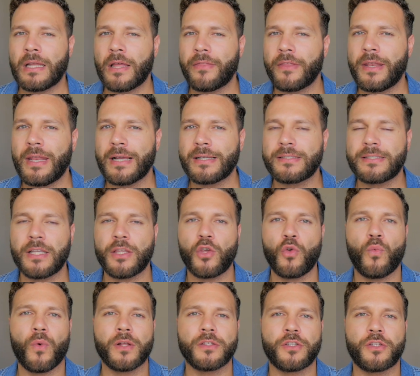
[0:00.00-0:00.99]
Now, the next thing
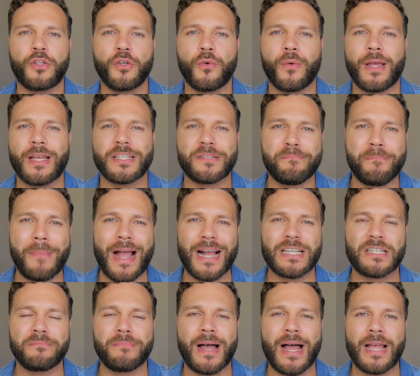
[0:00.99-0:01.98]
you want to do is
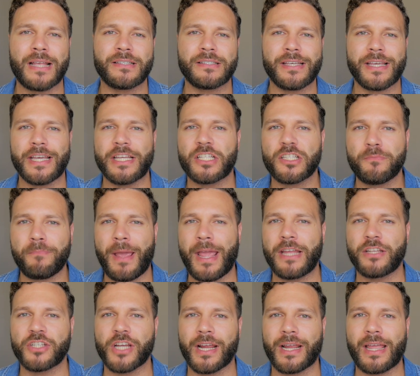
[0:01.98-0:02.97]
maximize each
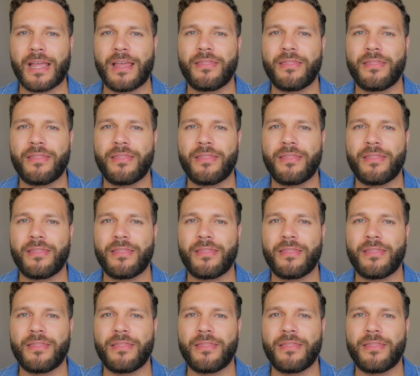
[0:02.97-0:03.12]
paycheck.